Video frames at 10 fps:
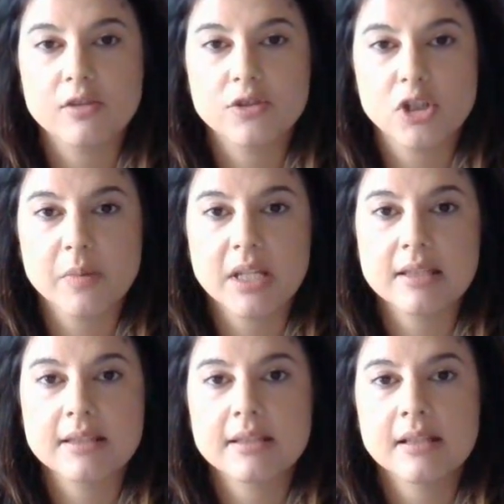The
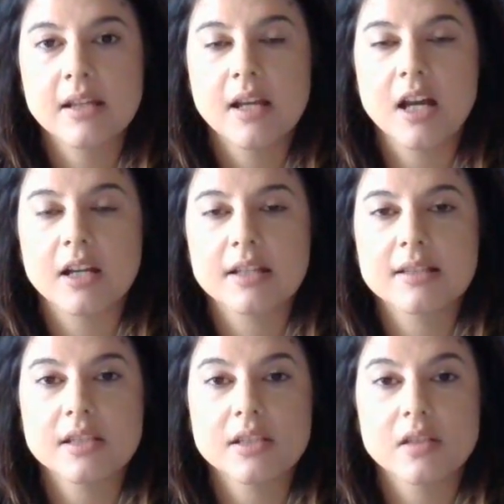dermis
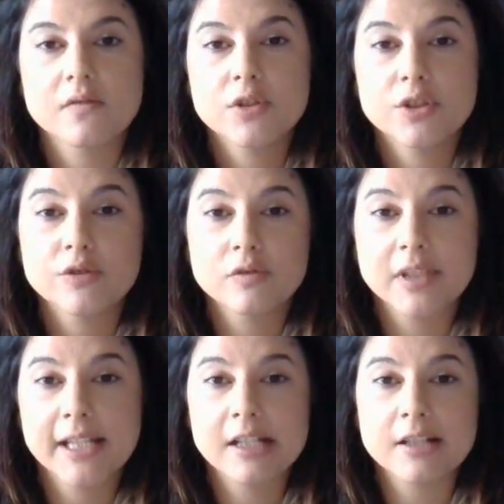consists of two
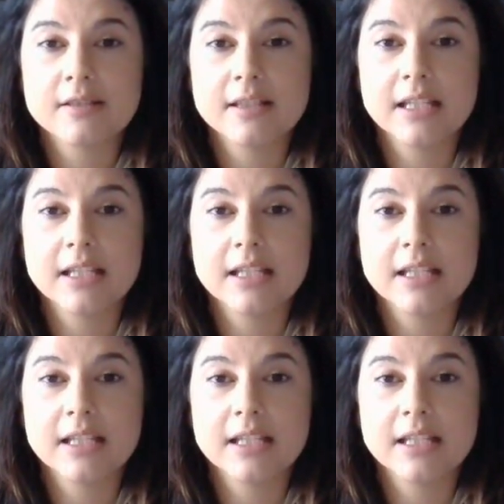layers,